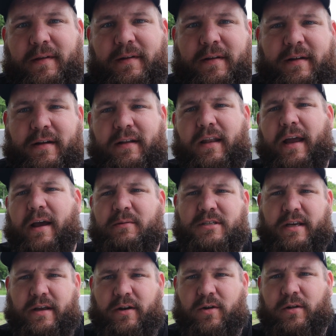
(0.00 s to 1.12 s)
Like I was
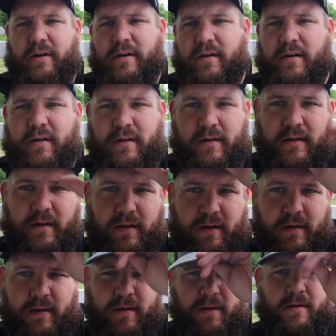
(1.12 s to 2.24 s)
saying earlier,
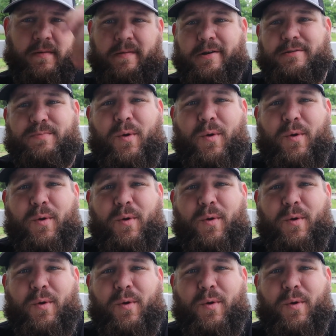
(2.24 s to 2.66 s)
here's